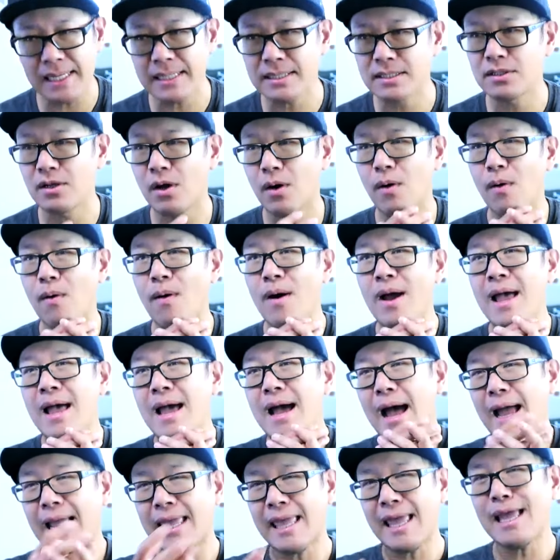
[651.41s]
So
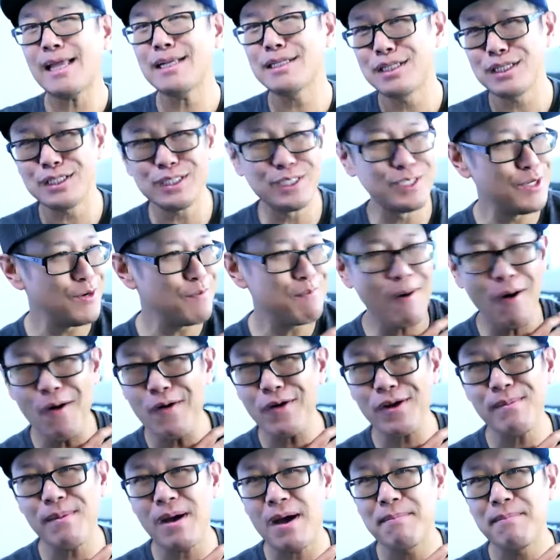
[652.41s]
I can't just do
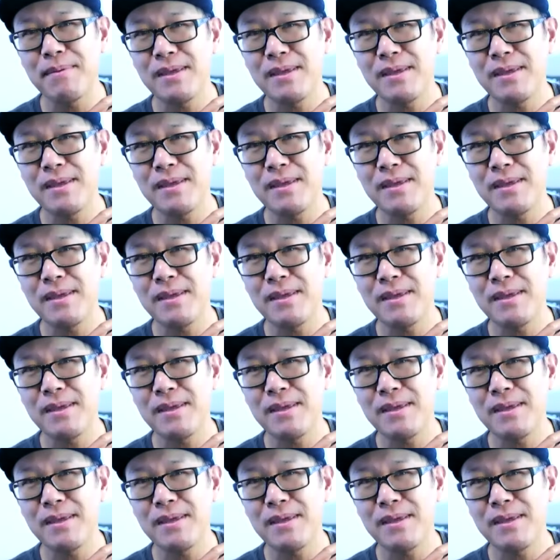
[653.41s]
Pokemon